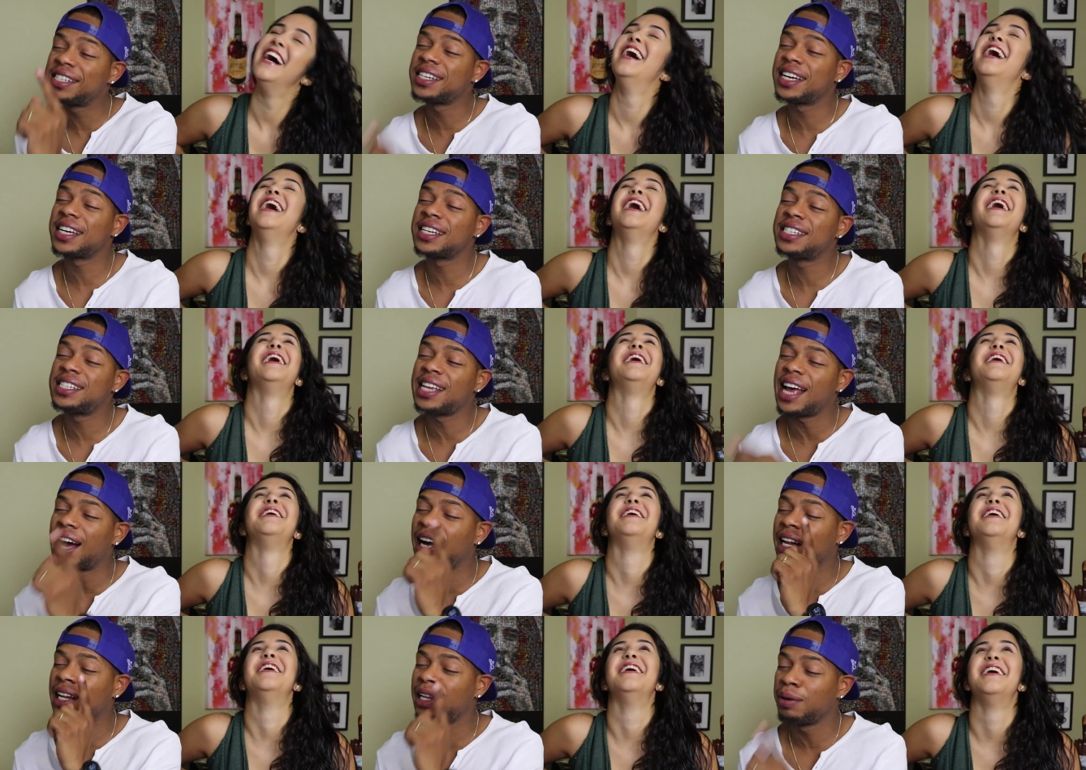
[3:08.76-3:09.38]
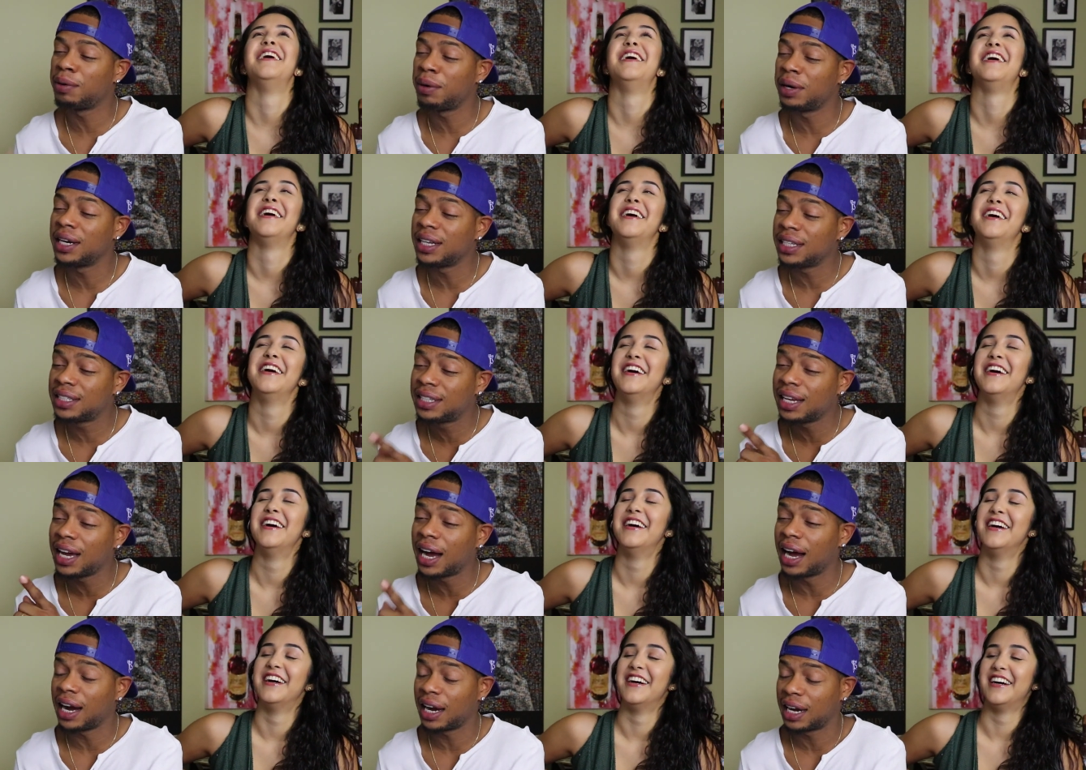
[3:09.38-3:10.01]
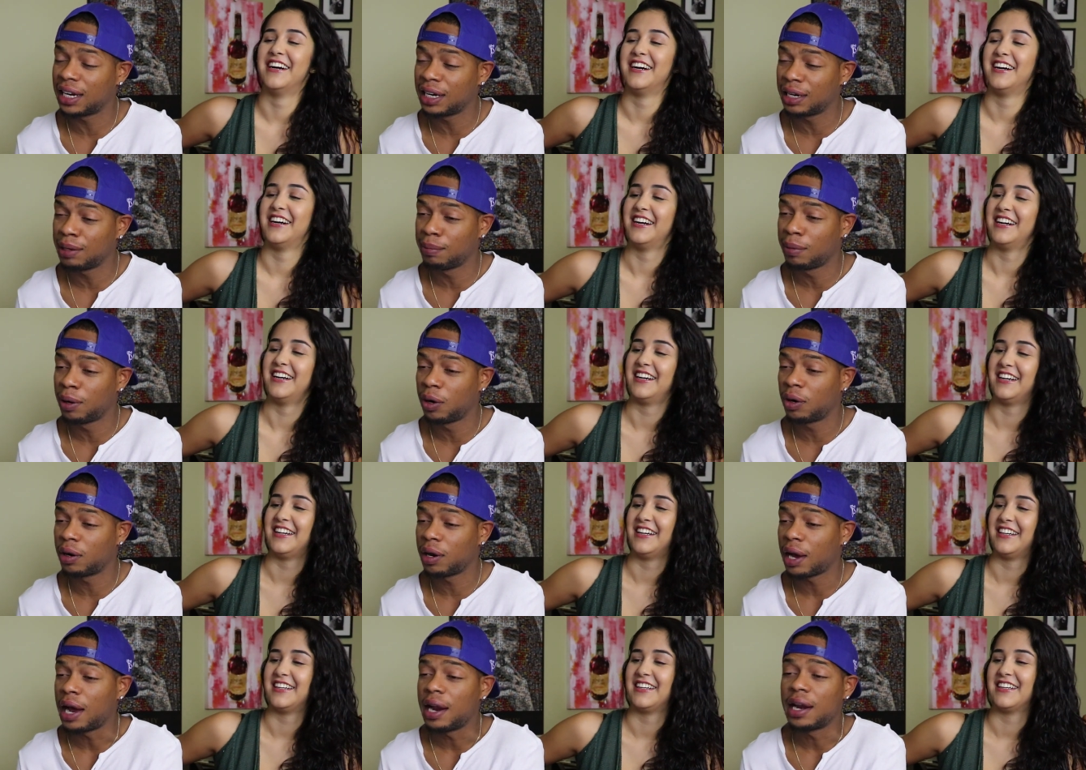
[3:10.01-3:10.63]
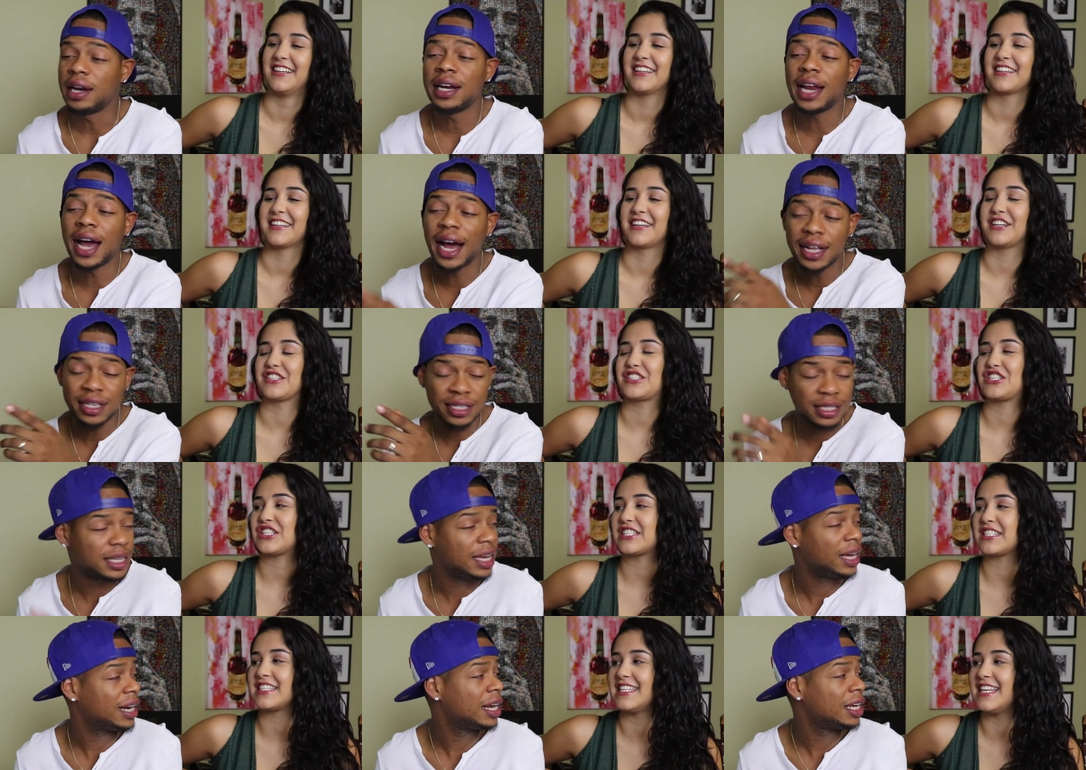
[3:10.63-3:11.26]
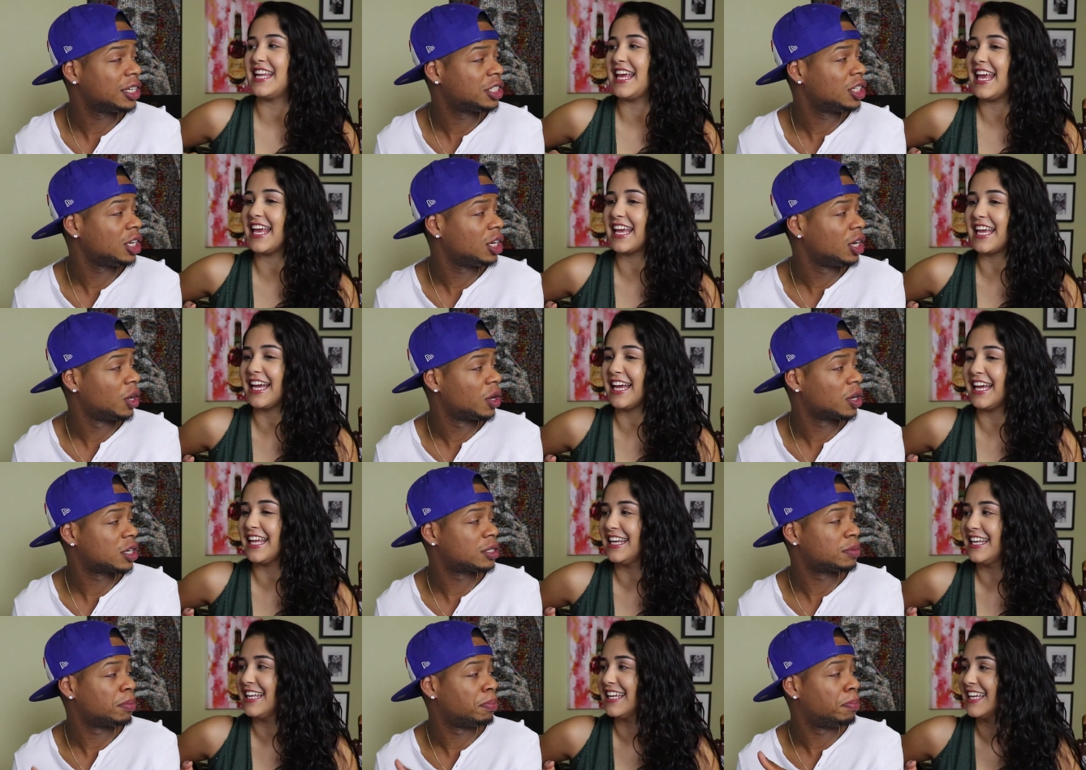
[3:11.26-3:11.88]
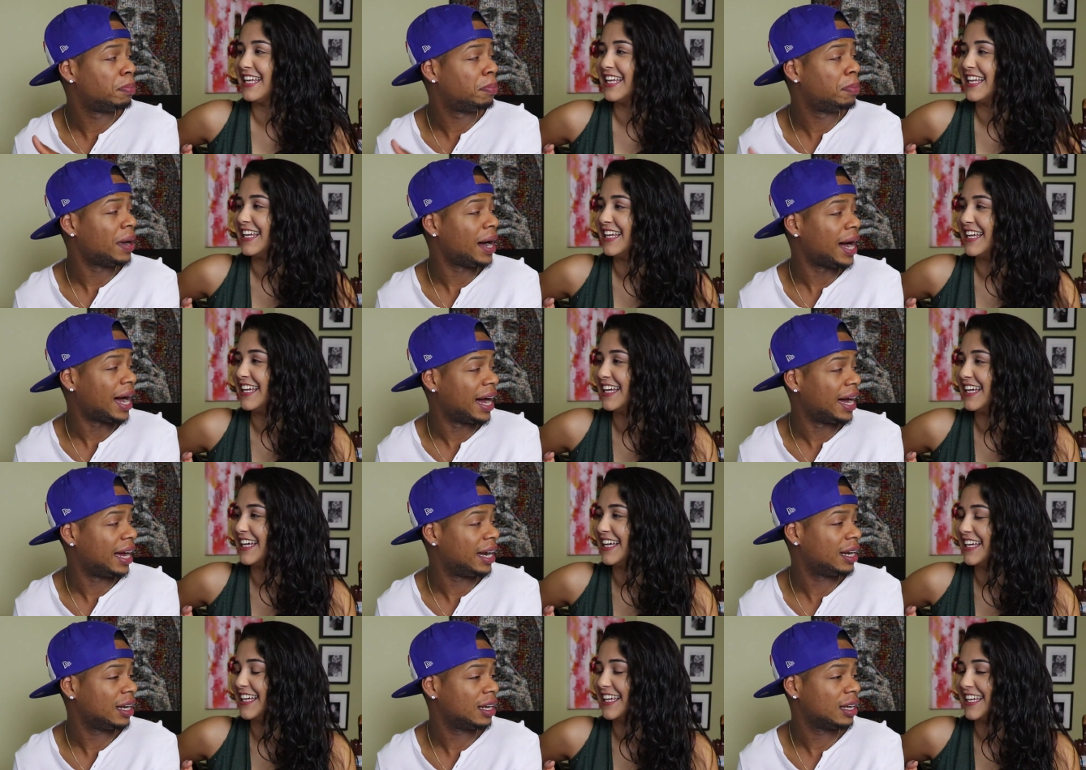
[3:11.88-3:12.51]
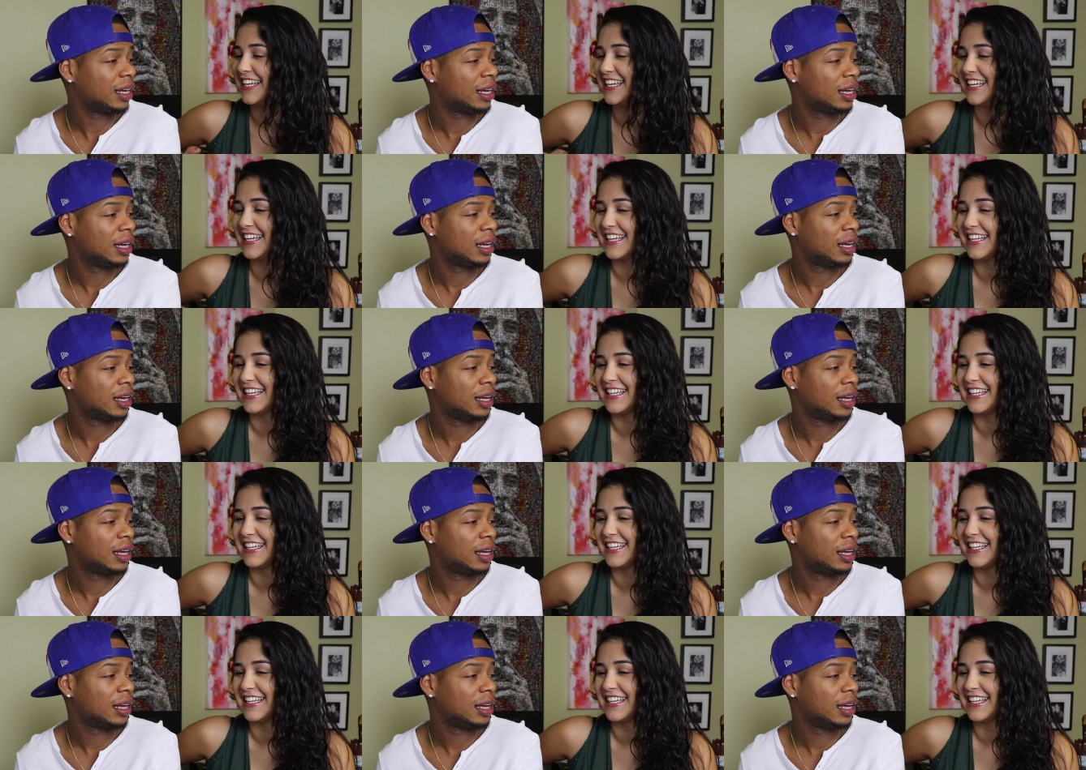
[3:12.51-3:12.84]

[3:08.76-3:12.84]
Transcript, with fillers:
Speaker 1: is exactly oh. what they're talking about. Not so saying that naked? she looks bad,